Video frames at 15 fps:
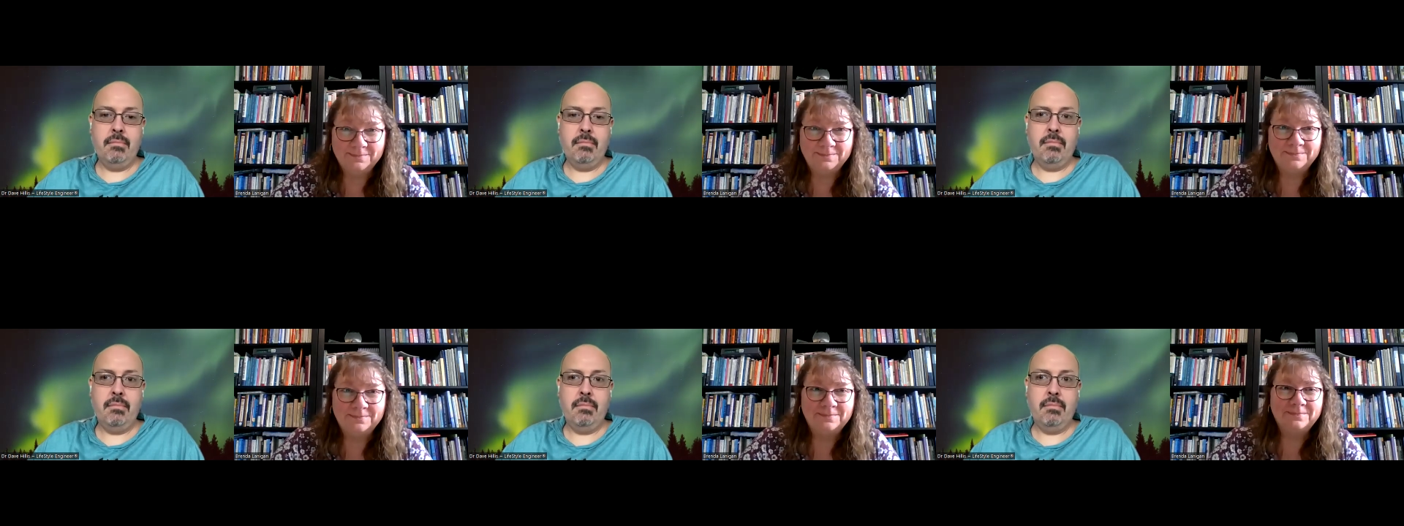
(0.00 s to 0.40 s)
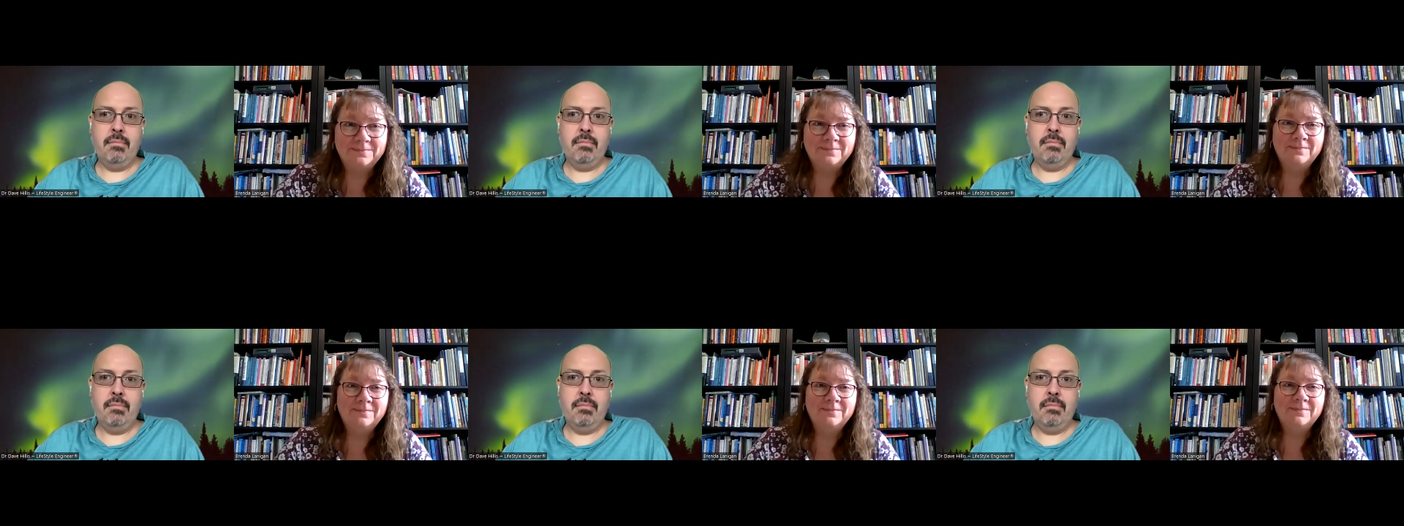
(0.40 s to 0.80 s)

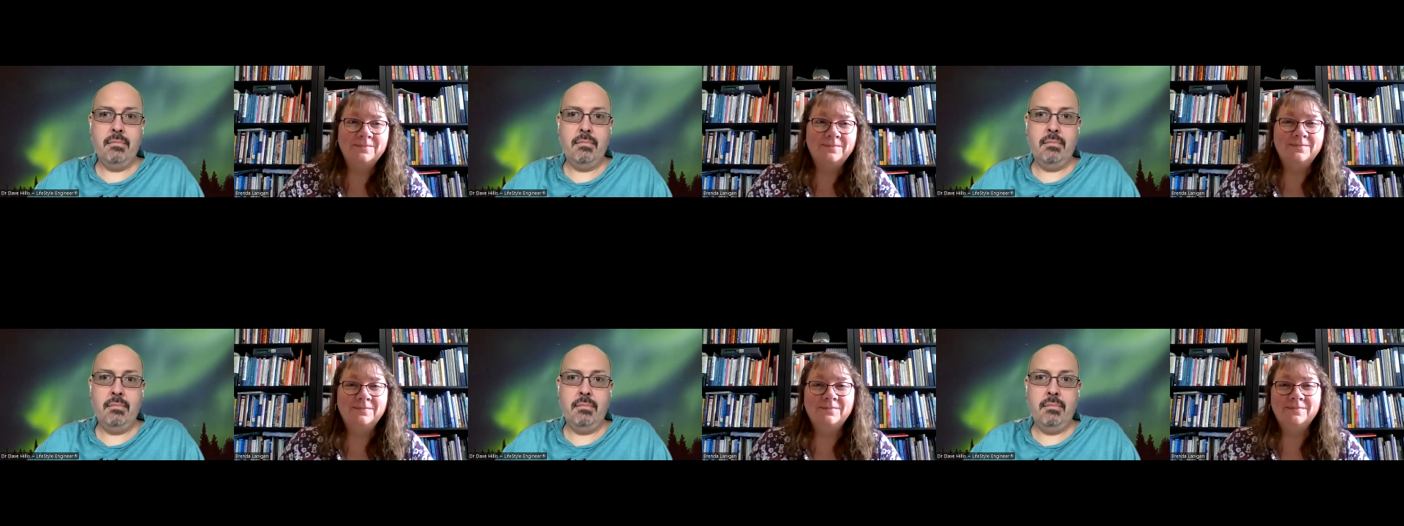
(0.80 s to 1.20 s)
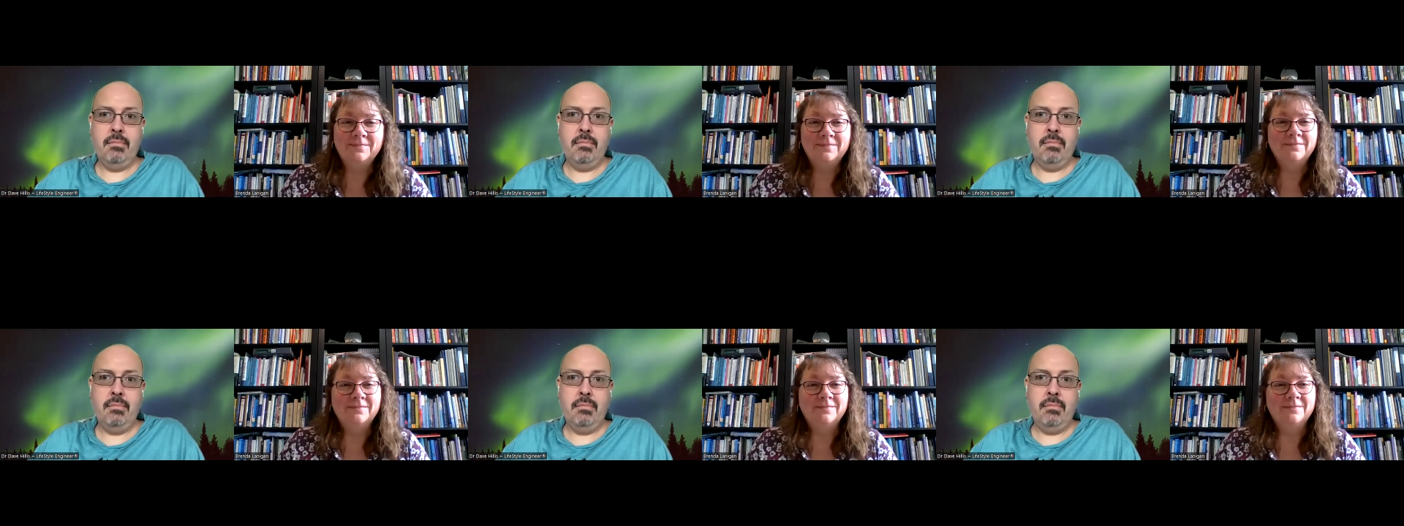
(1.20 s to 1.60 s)

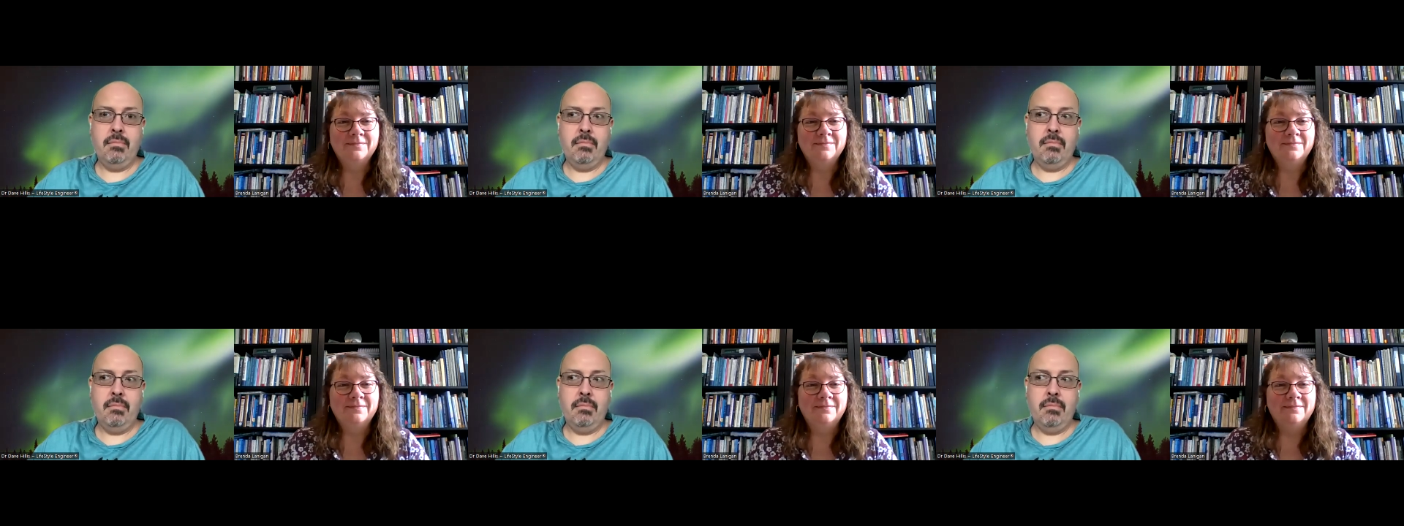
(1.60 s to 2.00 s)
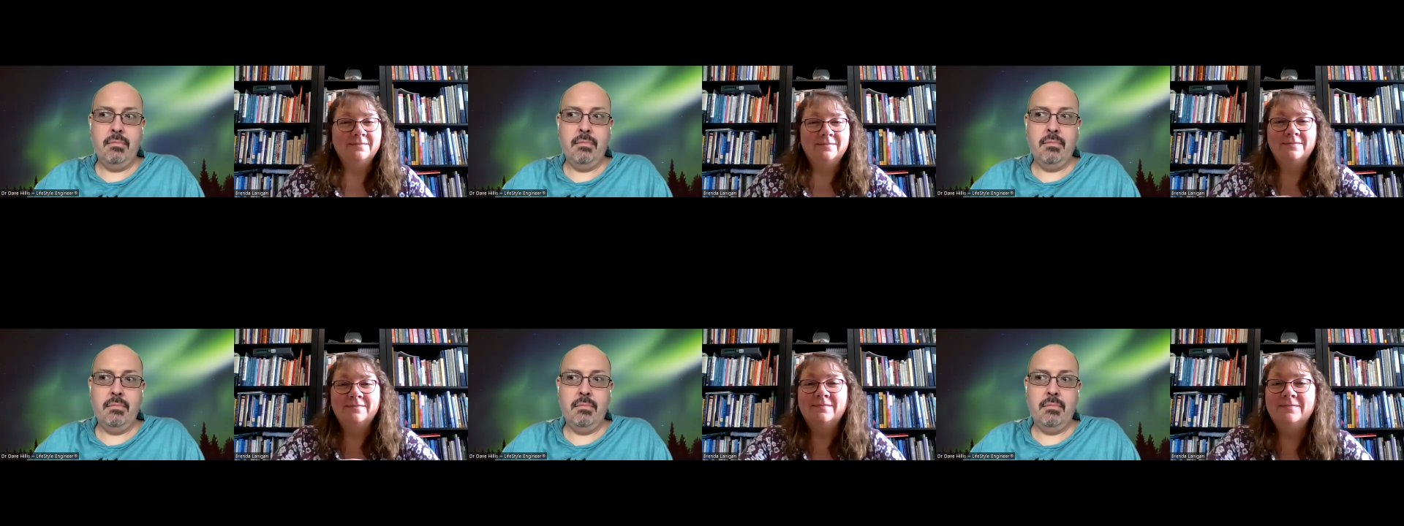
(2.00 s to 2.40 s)

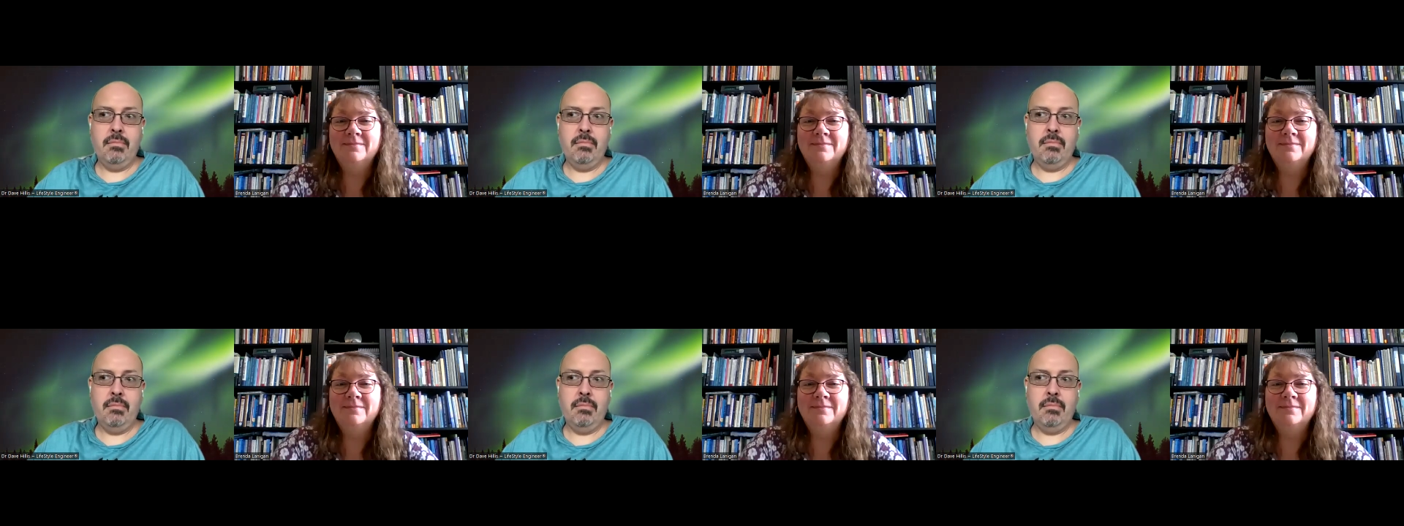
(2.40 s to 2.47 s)
No one is speaking in this clip.